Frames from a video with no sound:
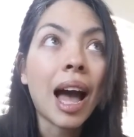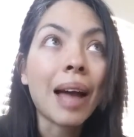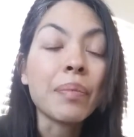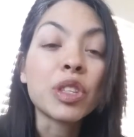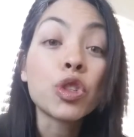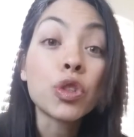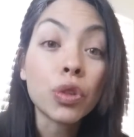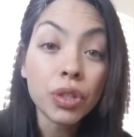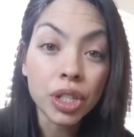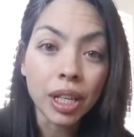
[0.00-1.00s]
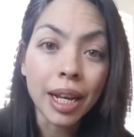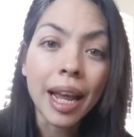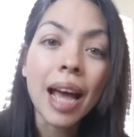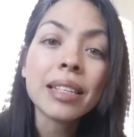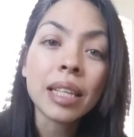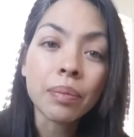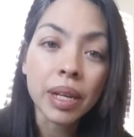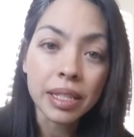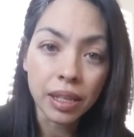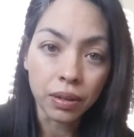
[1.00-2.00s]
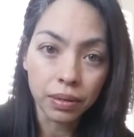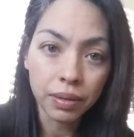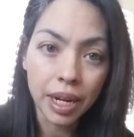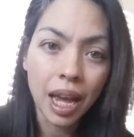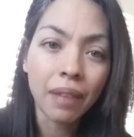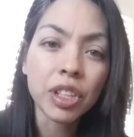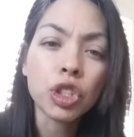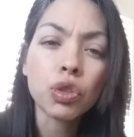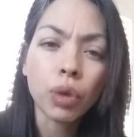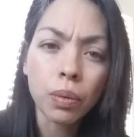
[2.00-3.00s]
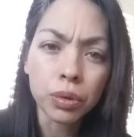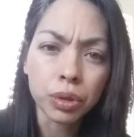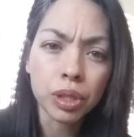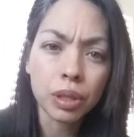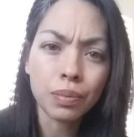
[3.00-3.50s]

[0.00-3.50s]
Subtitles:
I've been searching and asking myself and having trouble